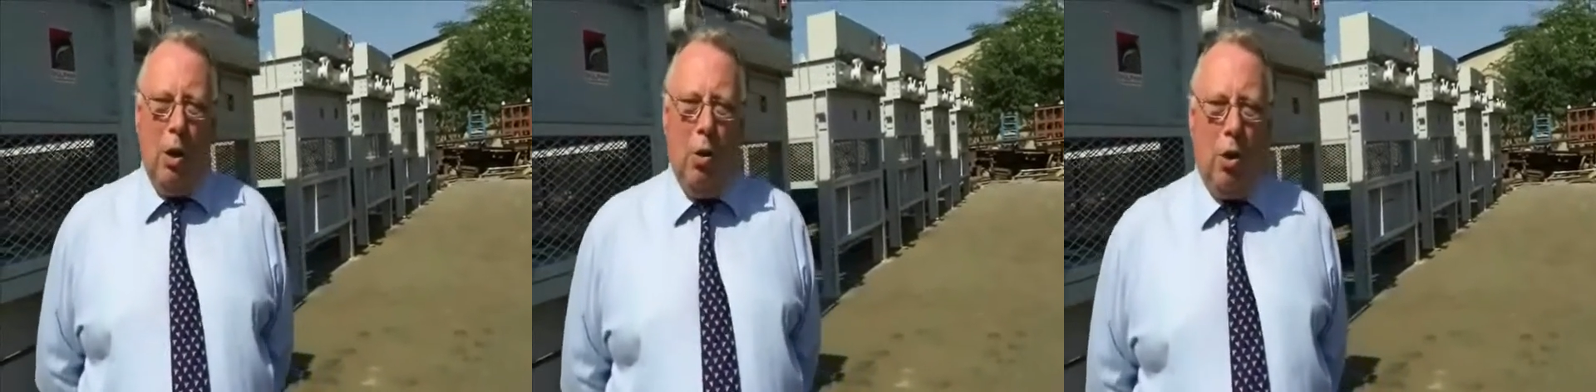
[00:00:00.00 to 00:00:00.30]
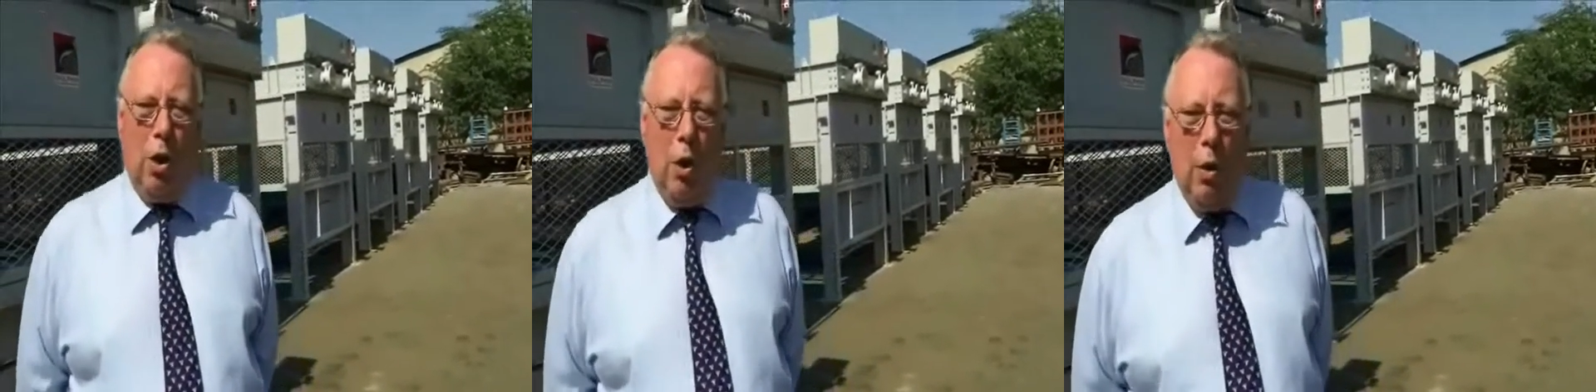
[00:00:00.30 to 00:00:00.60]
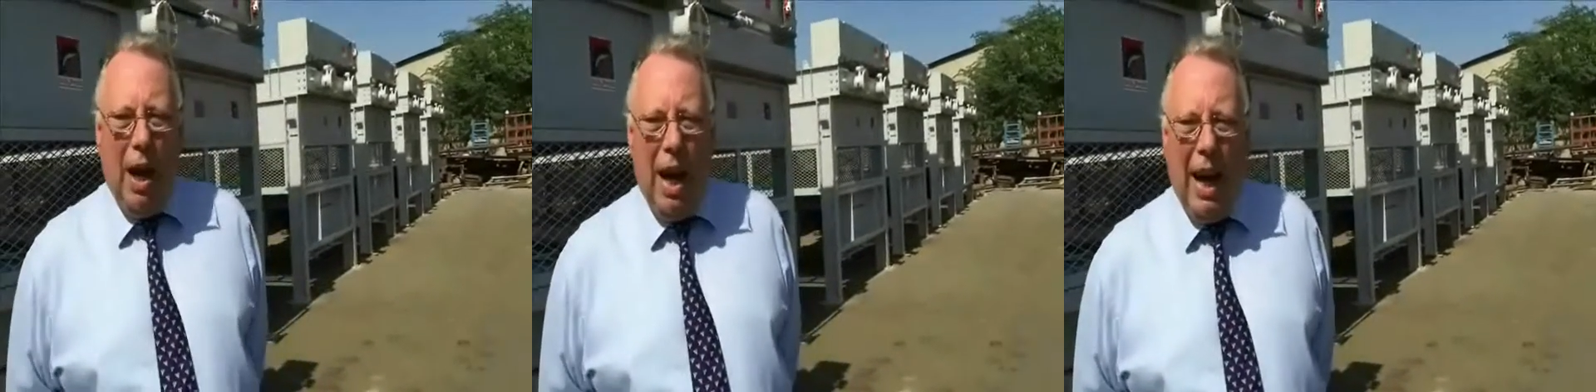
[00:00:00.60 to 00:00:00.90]

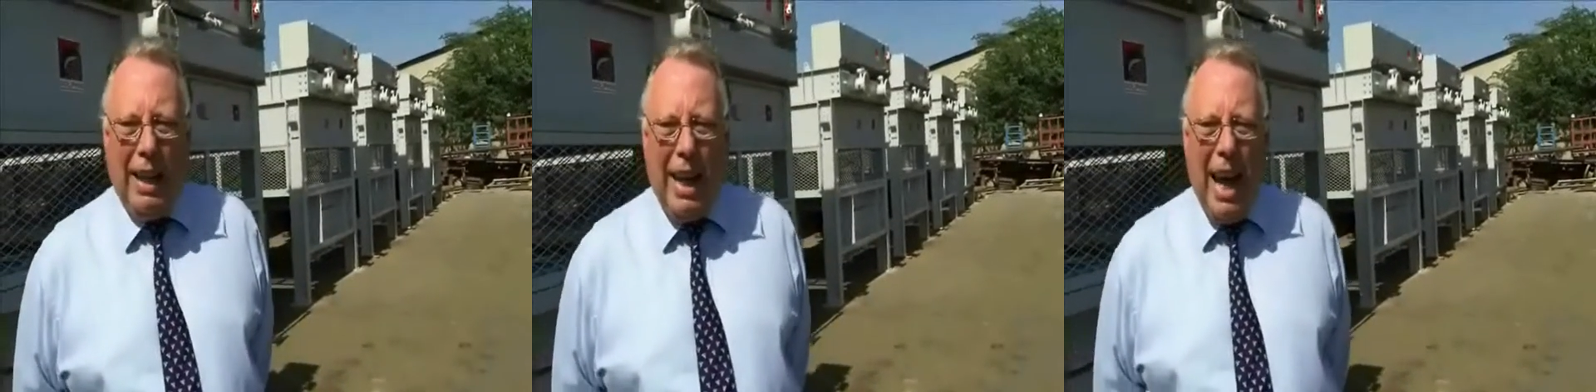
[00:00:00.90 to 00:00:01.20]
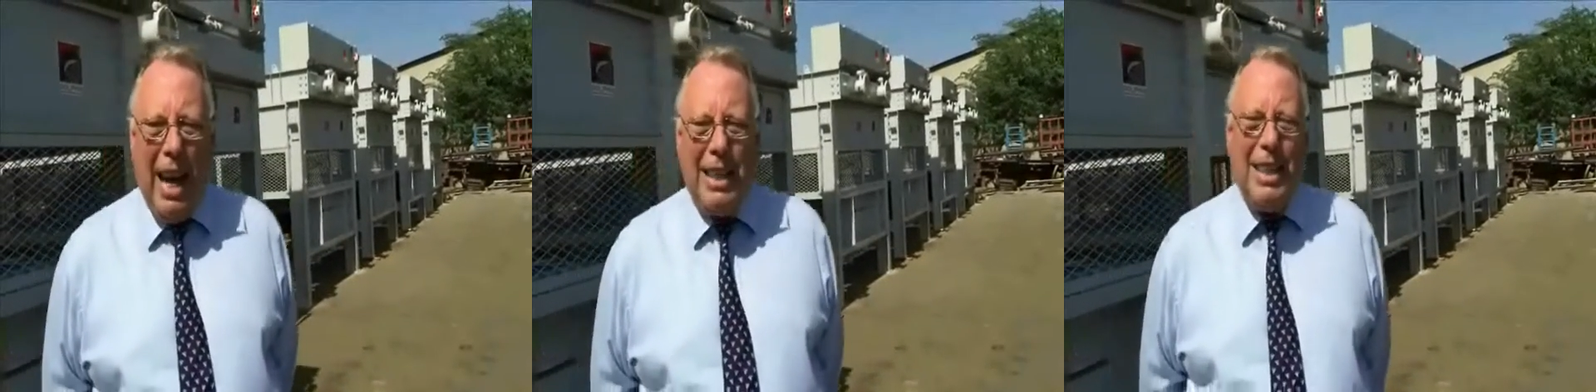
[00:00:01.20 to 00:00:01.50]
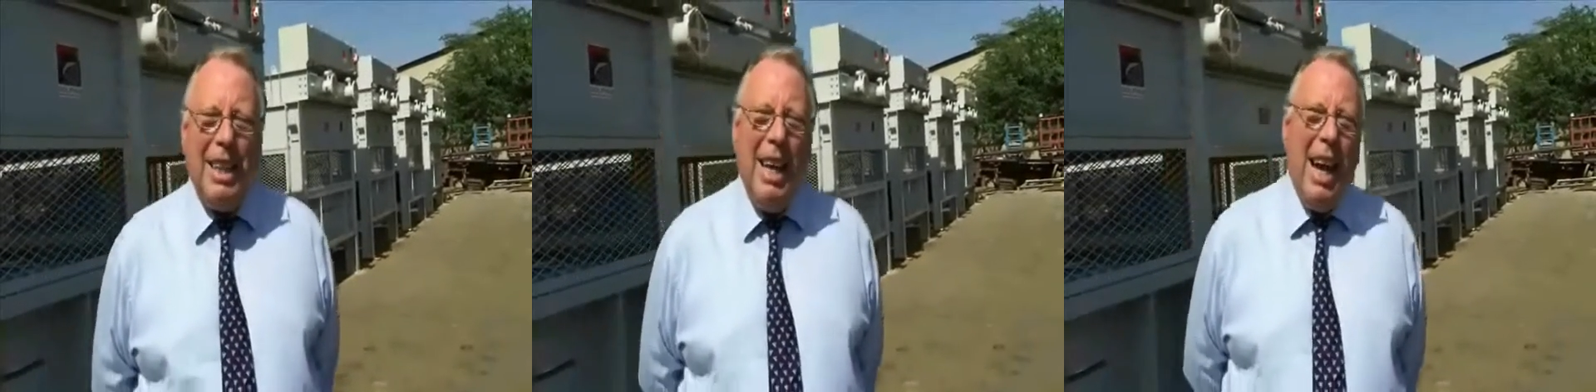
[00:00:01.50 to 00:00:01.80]
U2 and
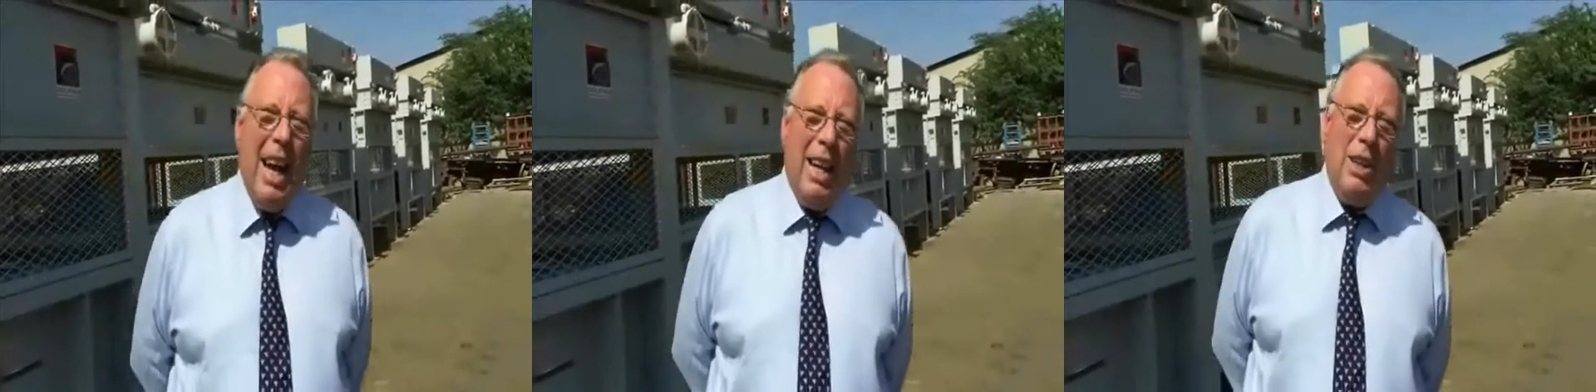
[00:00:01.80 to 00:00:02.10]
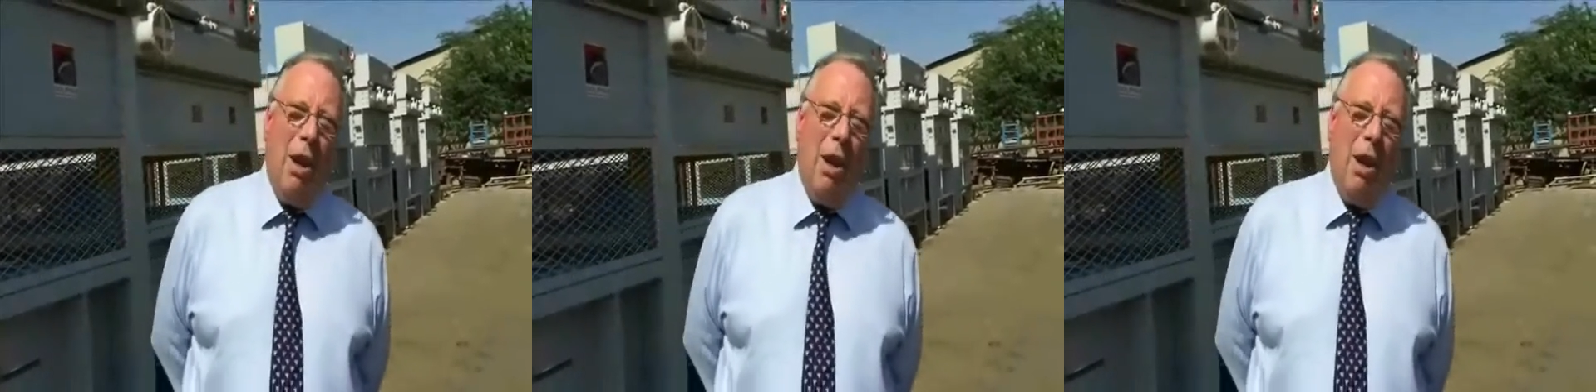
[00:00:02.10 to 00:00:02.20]
S at